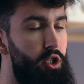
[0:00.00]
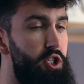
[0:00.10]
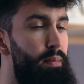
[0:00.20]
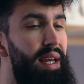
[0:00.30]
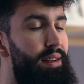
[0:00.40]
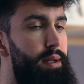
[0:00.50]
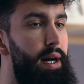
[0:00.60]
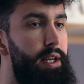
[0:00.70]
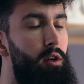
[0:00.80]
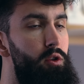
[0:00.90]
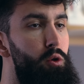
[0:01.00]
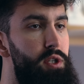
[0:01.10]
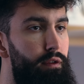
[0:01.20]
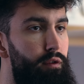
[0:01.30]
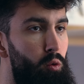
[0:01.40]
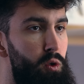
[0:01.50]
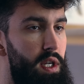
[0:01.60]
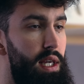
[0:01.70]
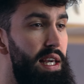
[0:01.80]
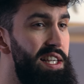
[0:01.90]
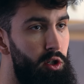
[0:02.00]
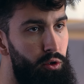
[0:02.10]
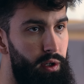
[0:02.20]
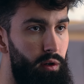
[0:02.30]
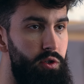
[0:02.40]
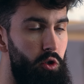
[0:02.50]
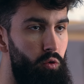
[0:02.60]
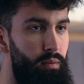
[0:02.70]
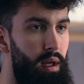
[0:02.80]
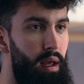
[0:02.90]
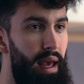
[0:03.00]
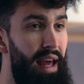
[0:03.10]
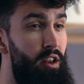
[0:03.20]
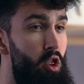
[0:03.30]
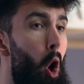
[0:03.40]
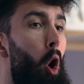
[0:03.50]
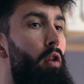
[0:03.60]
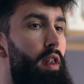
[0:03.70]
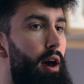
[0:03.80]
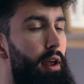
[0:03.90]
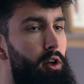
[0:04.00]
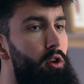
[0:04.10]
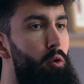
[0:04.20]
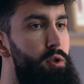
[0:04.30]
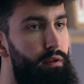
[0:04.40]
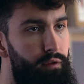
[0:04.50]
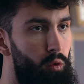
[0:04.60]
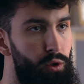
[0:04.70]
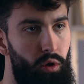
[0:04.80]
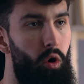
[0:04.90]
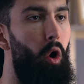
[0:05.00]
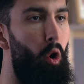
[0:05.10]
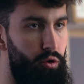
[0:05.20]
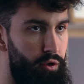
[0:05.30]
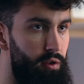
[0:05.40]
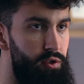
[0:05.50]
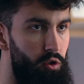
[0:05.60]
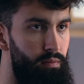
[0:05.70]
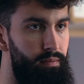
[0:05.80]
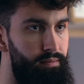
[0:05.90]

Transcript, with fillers: just make diet-conducive foods easier to consume and non-diet-conducive foods harder to consume.